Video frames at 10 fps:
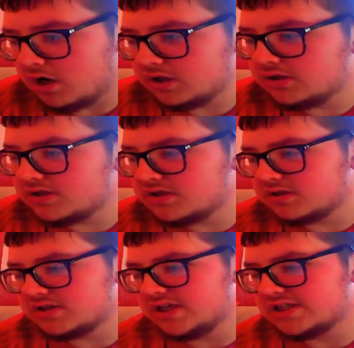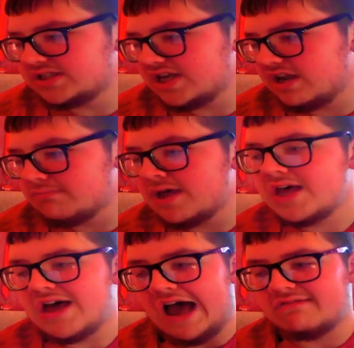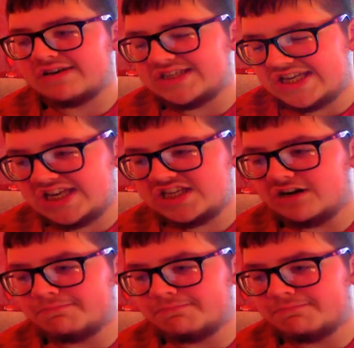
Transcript: Ole Gunnar Solskjaer's team are in danger